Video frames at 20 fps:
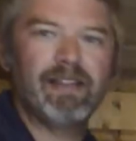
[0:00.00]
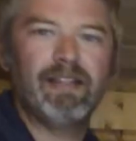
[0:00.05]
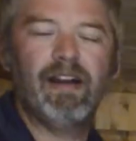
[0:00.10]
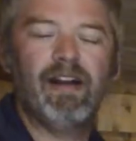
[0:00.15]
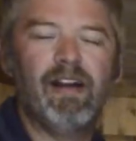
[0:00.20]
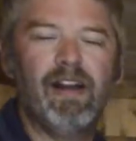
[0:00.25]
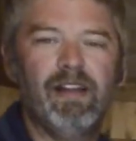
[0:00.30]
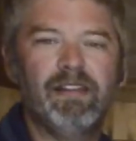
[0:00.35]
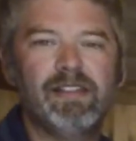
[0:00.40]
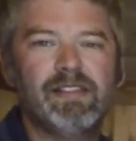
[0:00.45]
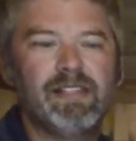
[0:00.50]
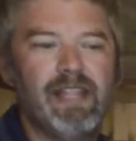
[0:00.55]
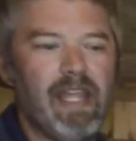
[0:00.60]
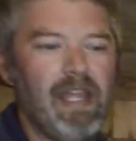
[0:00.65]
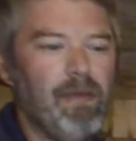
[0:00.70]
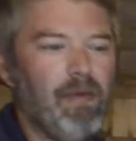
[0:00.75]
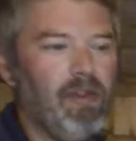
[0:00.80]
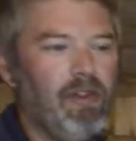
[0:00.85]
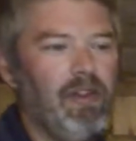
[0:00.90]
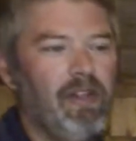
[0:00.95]
there on the
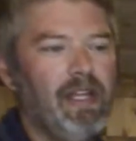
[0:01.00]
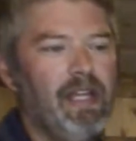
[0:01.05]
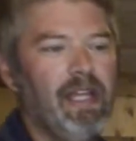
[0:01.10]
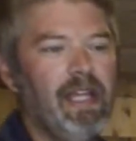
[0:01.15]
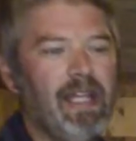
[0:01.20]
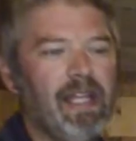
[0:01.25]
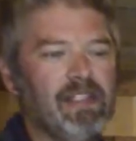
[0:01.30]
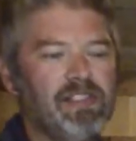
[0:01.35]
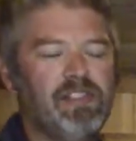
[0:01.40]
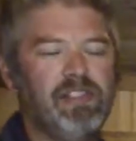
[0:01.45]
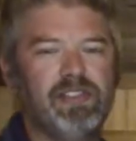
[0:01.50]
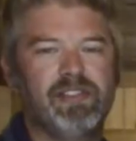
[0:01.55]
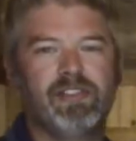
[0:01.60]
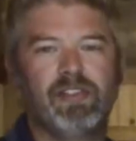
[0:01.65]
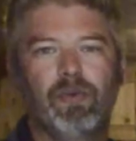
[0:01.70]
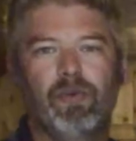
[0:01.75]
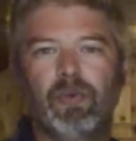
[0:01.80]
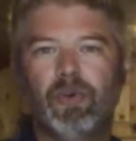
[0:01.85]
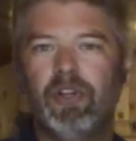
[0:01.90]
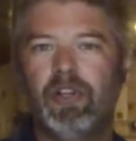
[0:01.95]
table. It's just
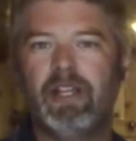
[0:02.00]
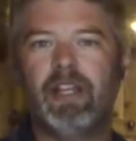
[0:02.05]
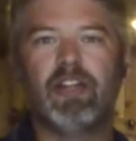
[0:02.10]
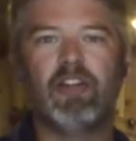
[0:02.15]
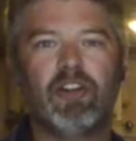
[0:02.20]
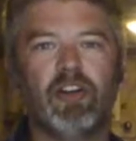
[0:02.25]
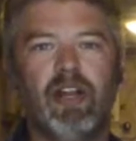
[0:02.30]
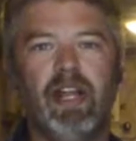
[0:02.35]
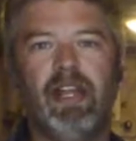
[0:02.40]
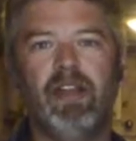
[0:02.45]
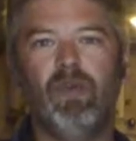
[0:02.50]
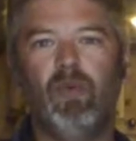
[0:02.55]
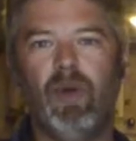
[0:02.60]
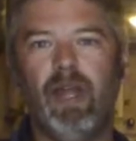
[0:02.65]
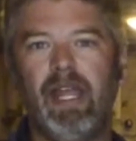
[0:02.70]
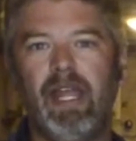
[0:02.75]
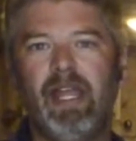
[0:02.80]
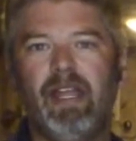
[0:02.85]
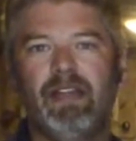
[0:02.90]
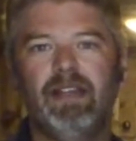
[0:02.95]
a really great
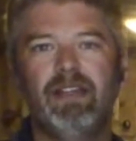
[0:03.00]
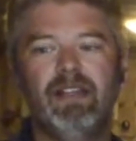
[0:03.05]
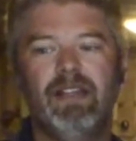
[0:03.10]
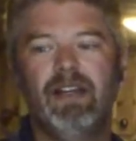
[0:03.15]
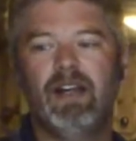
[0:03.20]
way.